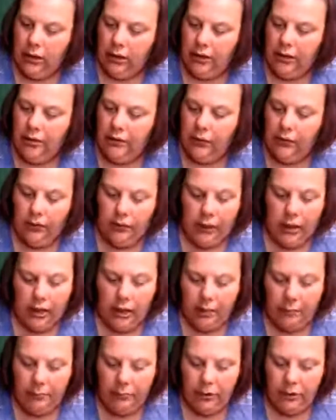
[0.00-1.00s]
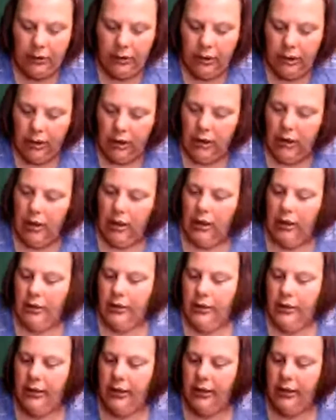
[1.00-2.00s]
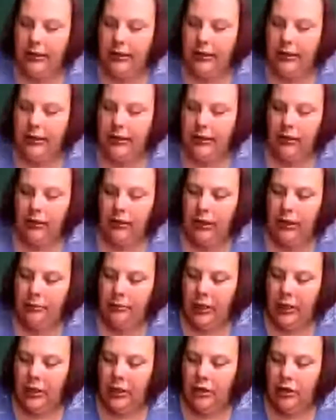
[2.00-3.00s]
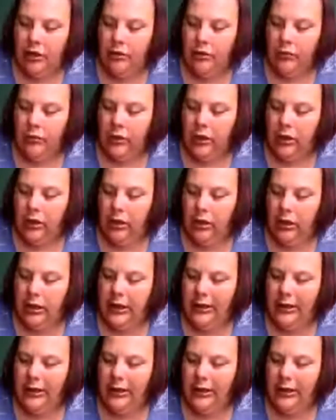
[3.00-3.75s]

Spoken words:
I do know that, but this I'm not sure.